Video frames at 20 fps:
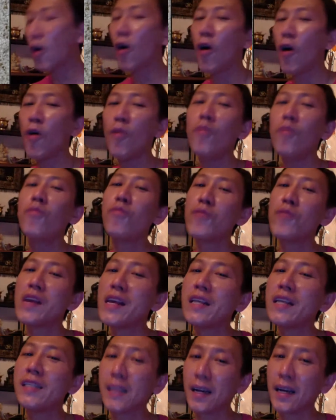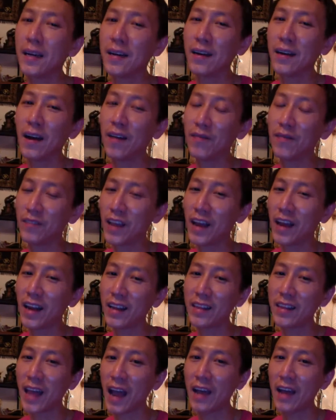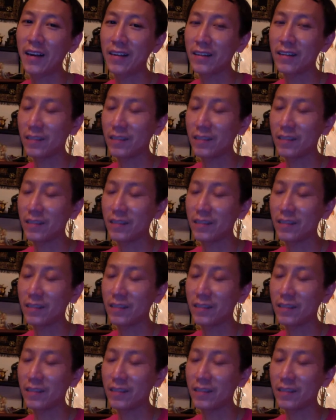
whole reason of getting that